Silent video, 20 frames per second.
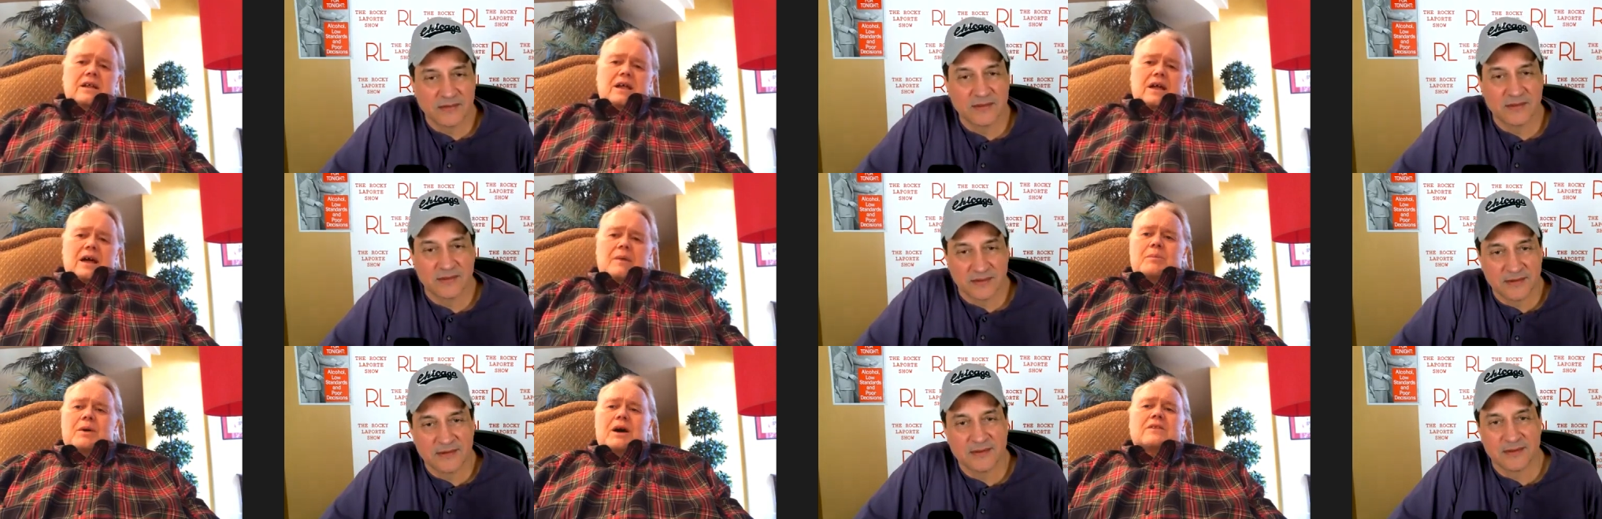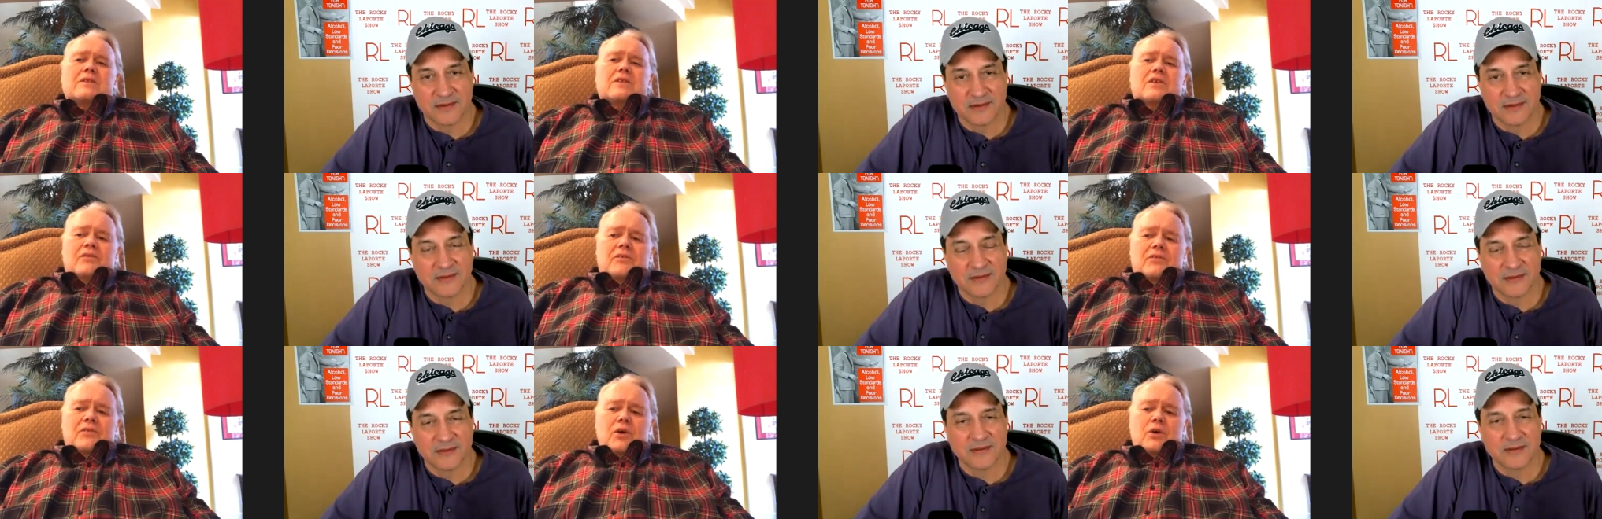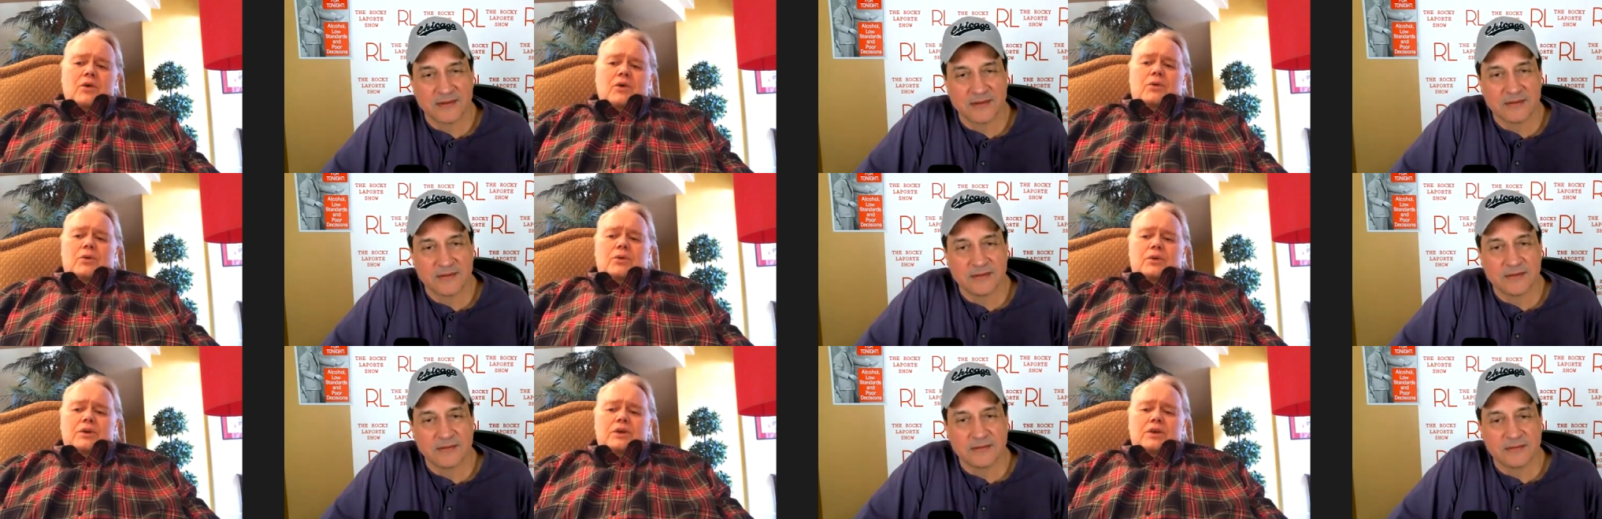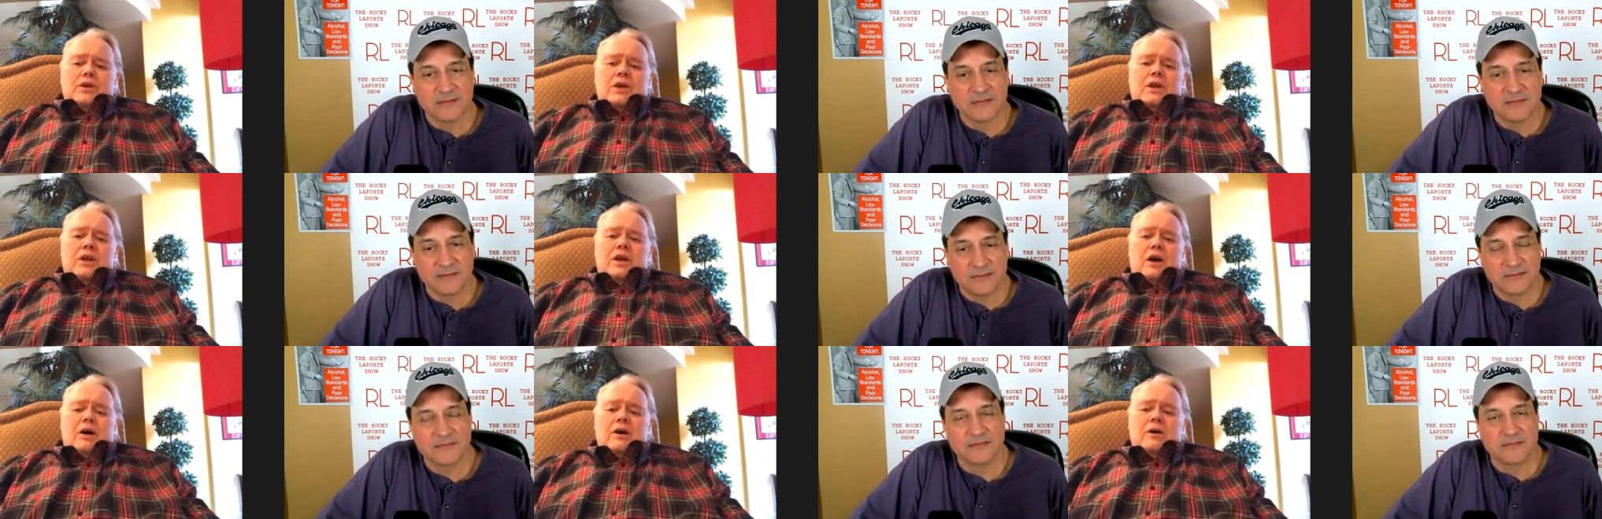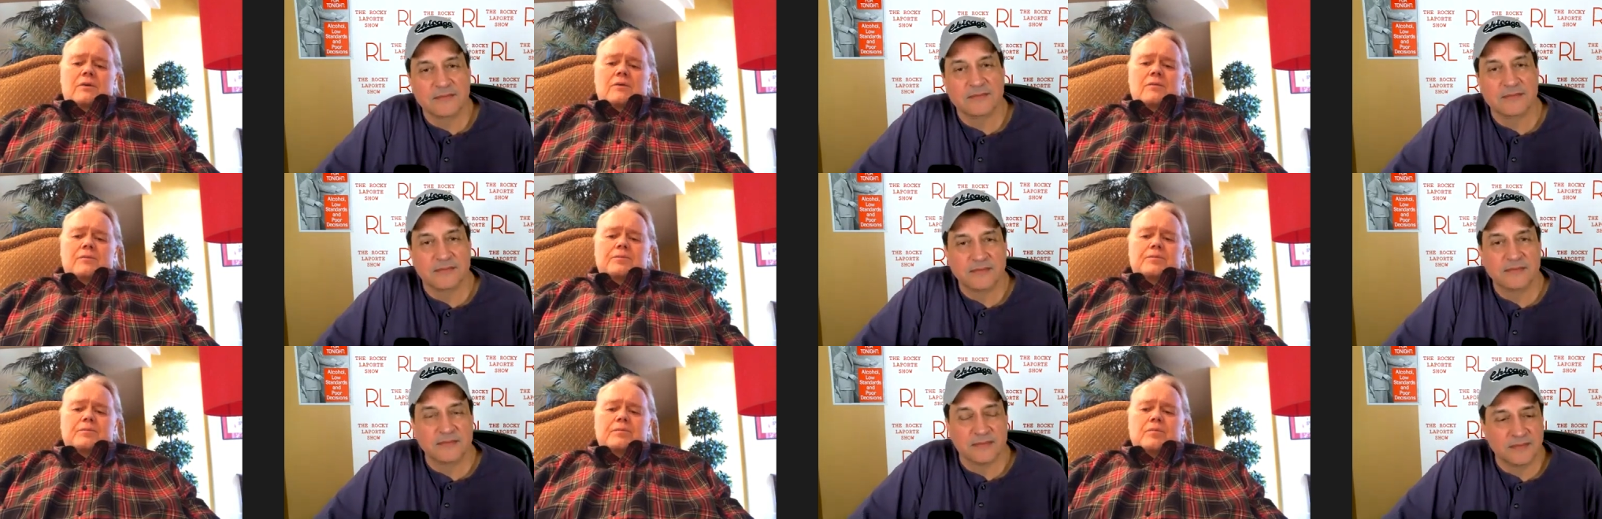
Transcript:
Speaker 1: about the food, you know.